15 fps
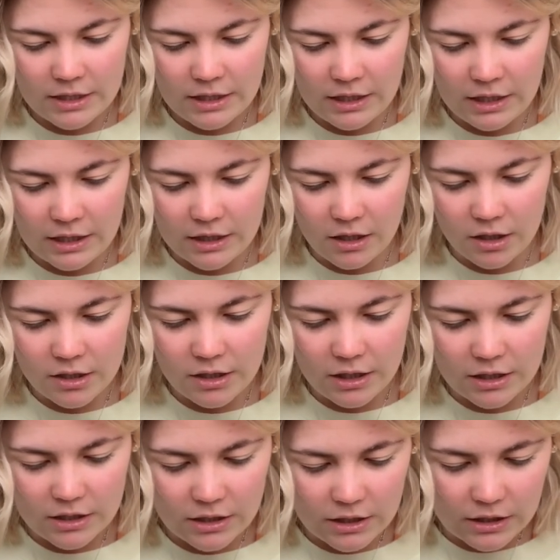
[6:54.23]
a gun
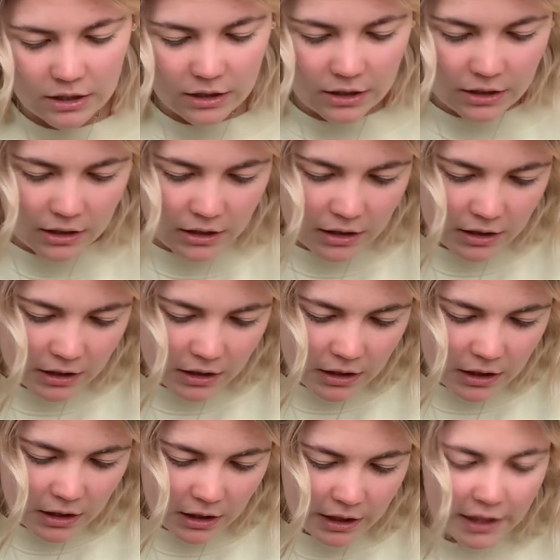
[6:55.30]

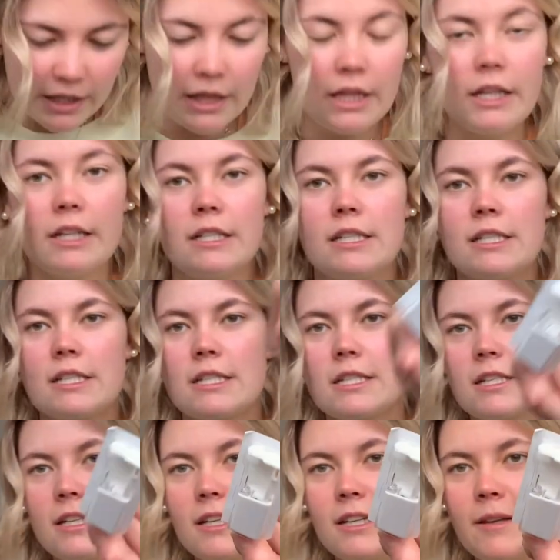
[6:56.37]
like this.
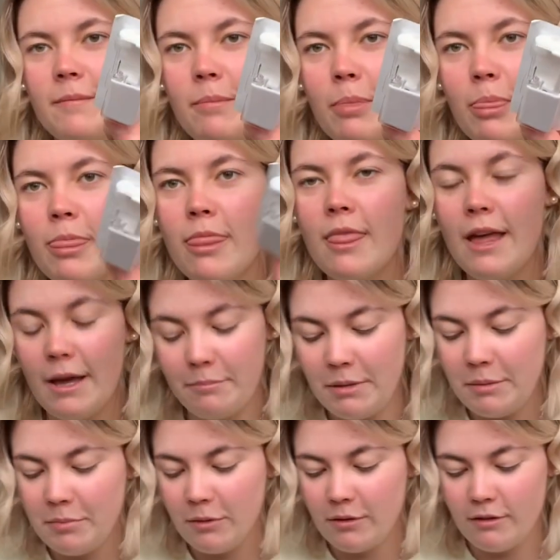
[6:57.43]
And
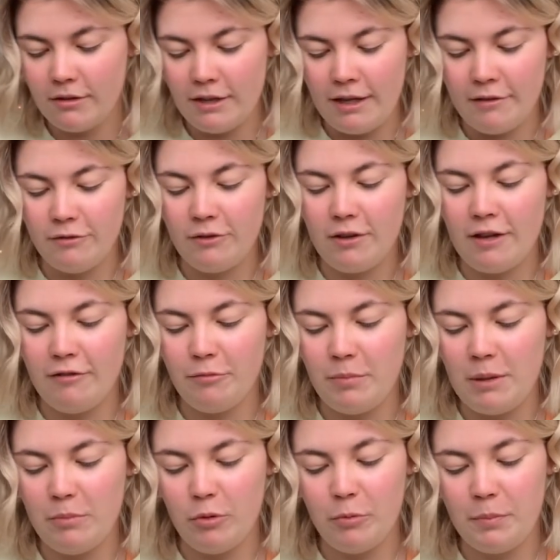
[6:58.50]
people, if
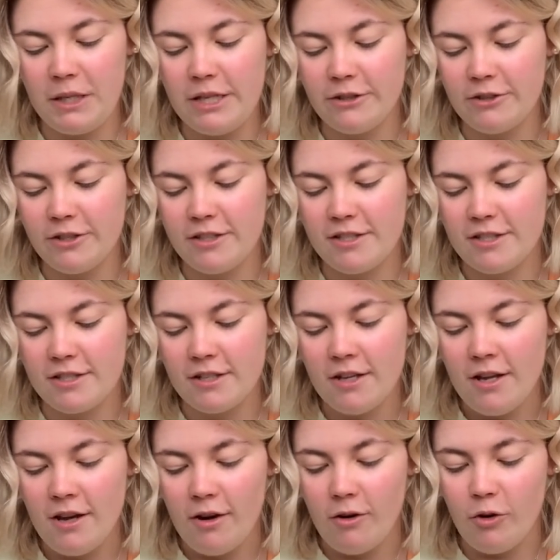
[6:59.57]
people pierce
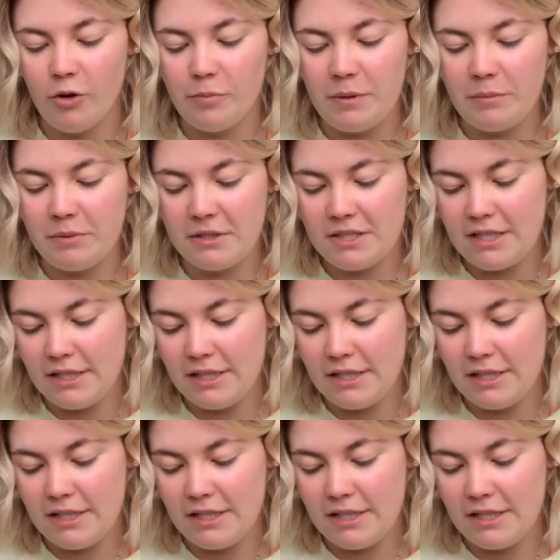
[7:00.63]
or people see